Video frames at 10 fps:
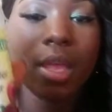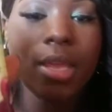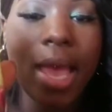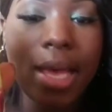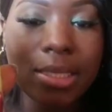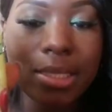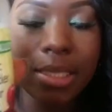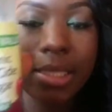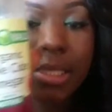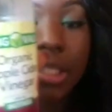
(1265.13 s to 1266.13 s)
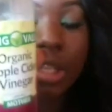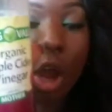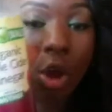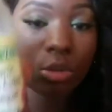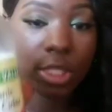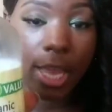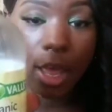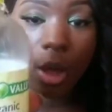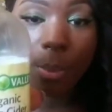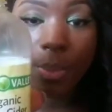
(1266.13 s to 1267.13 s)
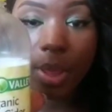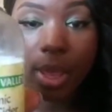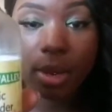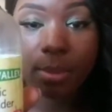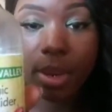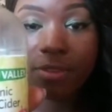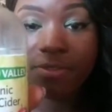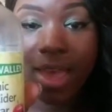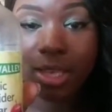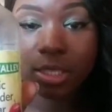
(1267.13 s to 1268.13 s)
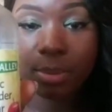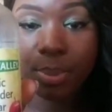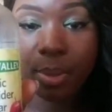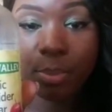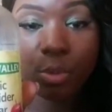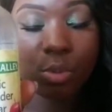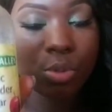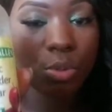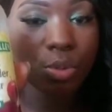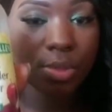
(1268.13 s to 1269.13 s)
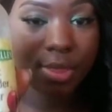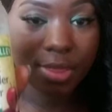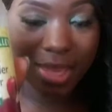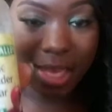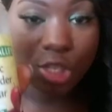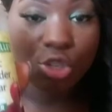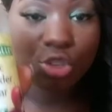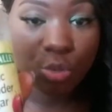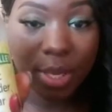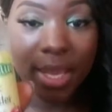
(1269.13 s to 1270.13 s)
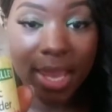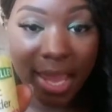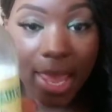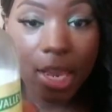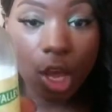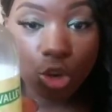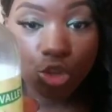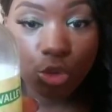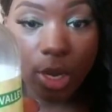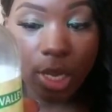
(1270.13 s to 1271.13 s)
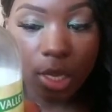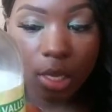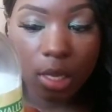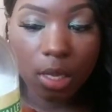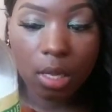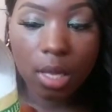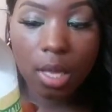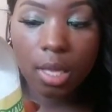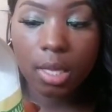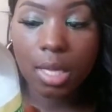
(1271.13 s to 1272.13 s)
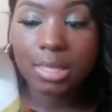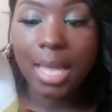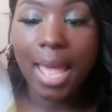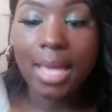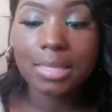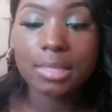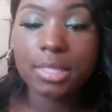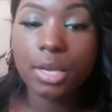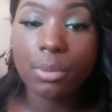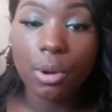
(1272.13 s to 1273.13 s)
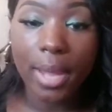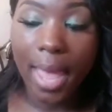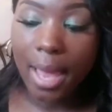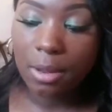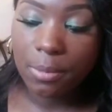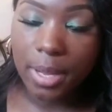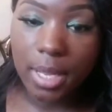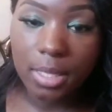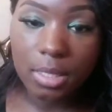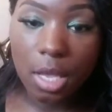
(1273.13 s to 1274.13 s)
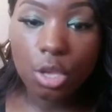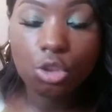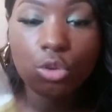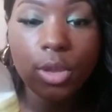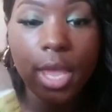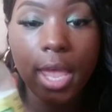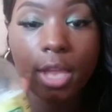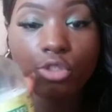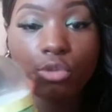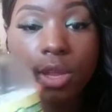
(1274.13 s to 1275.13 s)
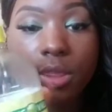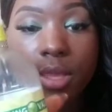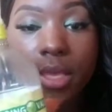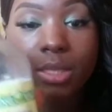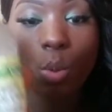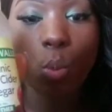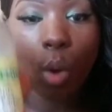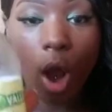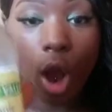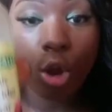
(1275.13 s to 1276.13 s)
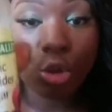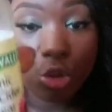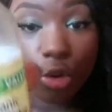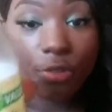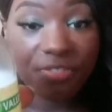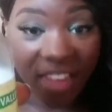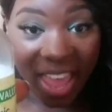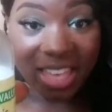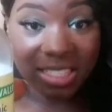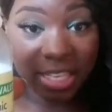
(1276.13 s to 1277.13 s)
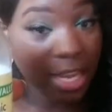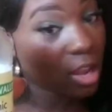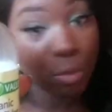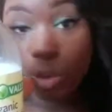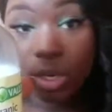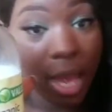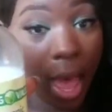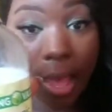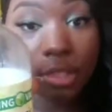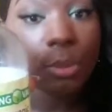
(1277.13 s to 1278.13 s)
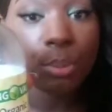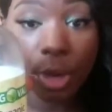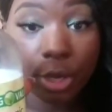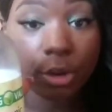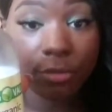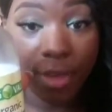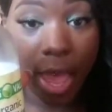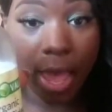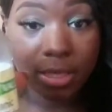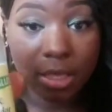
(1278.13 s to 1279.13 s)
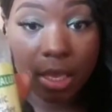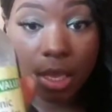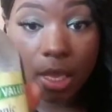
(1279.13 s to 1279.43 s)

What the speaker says: Yes, this is known to help intermittent fasting people. This you can drink because it has 0 calories. You can drink this while you're fasting and would not break your fast.